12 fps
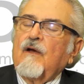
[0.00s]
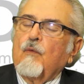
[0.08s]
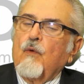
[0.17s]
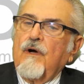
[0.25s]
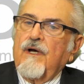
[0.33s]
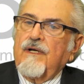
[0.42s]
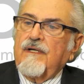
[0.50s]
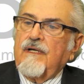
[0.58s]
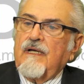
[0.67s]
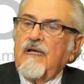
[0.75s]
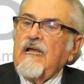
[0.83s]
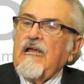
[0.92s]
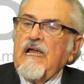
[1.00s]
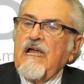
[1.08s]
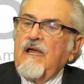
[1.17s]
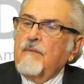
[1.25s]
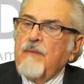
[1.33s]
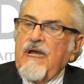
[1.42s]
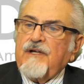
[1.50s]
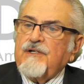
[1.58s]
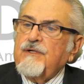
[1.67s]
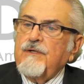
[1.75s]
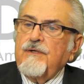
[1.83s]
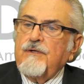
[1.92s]
One, make
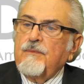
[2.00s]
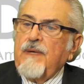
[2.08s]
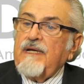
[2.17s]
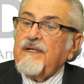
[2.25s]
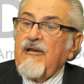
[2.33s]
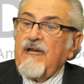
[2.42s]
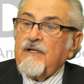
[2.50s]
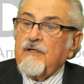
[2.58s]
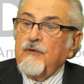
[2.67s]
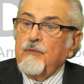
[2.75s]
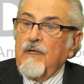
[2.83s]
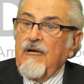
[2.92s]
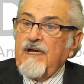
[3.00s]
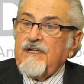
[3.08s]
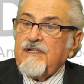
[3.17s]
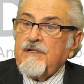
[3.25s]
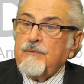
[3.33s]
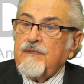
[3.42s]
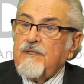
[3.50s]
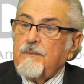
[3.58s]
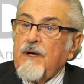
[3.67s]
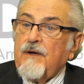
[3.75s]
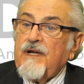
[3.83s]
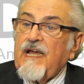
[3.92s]
sure you maintain good relations with the
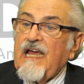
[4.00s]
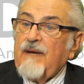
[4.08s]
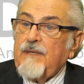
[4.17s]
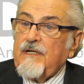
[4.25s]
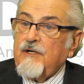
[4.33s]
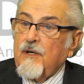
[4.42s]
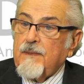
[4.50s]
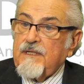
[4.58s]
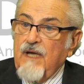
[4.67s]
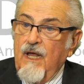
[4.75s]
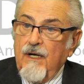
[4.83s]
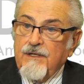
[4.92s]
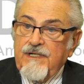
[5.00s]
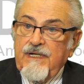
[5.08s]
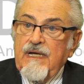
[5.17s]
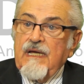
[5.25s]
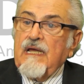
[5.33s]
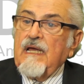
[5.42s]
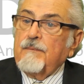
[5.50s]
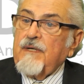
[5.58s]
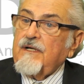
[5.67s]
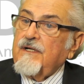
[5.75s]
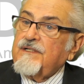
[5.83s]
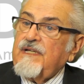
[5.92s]
American Academy of Dermatology,
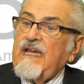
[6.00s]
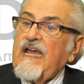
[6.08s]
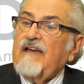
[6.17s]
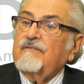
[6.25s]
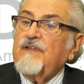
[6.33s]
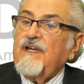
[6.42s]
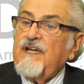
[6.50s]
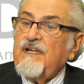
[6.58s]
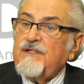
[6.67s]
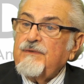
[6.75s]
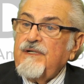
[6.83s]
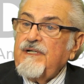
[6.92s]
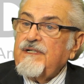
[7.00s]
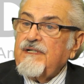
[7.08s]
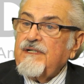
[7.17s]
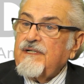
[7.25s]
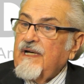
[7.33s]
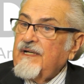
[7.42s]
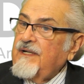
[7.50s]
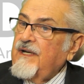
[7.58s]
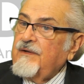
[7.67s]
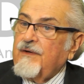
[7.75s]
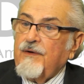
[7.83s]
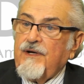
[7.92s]
because they have the history since
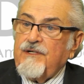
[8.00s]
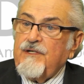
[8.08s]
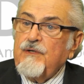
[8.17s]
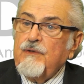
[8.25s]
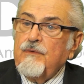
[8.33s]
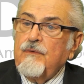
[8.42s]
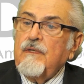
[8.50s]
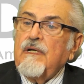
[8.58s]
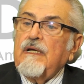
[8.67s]
1932.